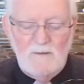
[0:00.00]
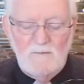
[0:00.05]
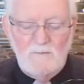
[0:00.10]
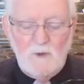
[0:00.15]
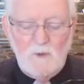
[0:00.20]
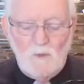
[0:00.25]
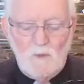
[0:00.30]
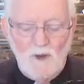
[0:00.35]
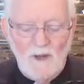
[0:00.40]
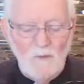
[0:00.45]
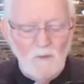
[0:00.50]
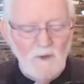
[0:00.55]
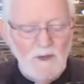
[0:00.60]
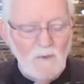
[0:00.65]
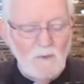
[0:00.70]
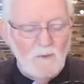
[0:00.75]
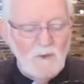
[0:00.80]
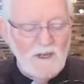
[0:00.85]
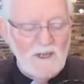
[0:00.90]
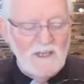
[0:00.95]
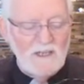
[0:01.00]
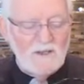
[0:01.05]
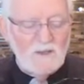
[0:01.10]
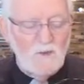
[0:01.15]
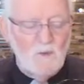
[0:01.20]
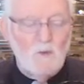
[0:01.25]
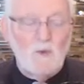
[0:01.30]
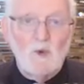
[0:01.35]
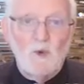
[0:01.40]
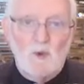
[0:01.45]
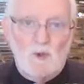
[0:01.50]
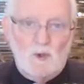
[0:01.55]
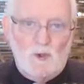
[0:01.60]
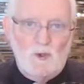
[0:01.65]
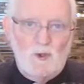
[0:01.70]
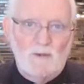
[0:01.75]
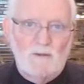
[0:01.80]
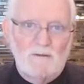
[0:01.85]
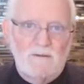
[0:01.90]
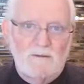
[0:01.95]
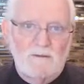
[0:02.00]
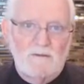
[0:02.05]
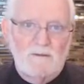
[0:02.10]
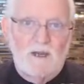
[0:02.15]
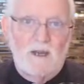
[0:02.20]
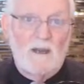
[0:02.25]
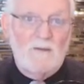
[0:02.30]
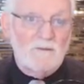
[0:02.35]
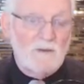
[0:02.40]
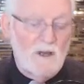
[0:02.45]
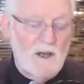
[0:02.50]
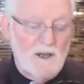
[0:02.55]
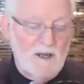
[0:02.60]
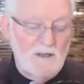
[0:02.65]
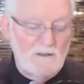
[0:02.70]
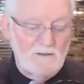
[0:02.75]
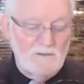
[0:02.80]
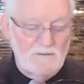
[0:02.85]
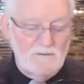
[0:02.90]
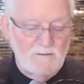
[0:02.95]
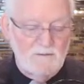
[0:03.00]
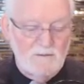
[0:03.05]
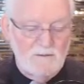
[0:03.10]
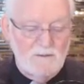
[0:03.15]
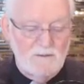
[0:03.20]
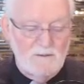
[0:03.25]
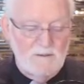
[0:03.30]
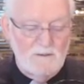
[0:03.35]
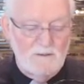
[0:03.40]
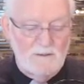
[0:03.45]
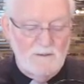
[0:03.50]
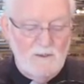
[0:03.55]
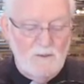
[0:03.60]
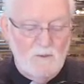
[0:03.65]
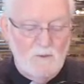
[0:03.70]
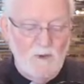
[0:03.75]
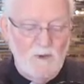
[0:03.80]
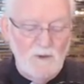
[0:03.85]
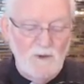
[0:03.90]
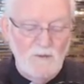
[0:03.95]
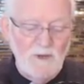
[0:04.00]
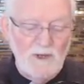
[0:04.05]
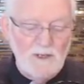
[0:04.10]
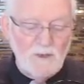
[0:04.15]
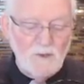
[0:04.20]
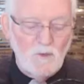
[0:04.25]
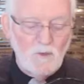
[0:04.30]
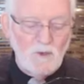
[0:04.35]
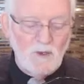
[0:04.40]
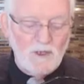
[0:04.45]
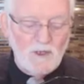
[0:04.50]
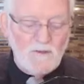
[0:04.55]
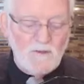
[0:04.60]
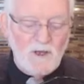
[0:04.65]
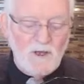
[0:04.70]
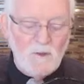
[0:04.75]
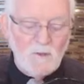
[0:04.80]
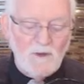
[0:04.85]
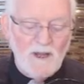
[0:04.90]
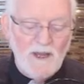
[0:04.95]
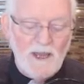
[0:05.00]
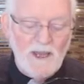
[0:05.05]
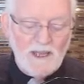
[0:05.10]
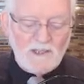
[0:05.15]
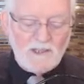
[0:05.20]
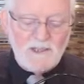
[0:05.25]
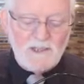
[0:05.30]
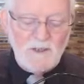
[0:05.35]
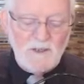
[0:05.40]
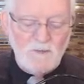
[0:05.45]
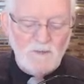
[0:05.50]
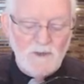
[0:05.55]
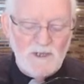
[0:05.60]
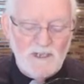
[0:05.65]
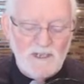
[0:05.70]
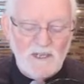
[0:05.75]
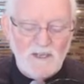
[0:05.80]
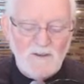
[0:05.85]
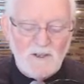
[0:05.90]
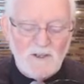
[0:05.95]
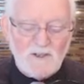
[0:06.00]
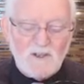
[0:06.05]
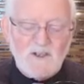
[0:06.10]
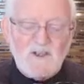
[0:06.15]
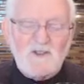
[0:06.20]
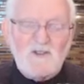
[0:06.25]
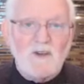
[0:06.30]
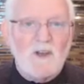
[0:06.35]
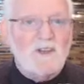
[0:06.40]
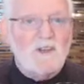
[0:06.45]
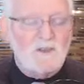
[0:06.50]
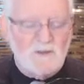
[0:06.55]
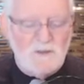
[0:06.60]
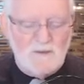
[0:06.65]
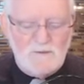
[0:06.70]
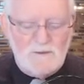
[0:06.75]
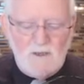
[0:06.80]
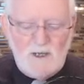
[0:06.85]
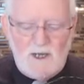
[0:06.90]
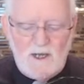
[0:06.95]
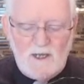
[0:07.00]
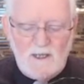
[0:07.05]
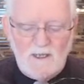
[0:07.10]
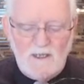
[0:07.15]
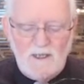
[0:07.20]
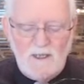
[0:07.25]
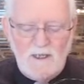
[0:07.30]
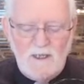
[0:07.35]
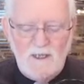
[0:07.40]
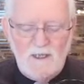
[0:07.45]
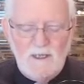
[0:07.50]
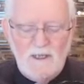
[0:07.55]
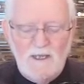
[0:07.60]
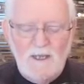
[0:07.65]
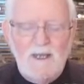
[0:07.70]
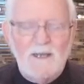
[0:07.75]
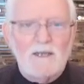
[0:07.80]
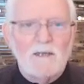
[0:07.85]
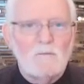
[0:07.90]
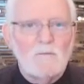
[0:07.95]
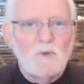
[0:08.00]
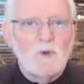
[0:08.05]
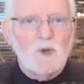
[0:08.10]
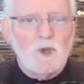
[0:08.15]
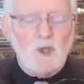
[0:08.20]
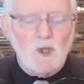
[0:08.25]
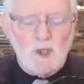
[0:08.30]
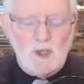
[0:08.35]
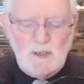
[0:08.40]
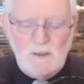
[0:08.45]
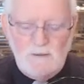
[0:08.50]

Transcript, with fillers: but when we read the Word of God, when we read the Word of God, we're actually reading the structure of God like a book,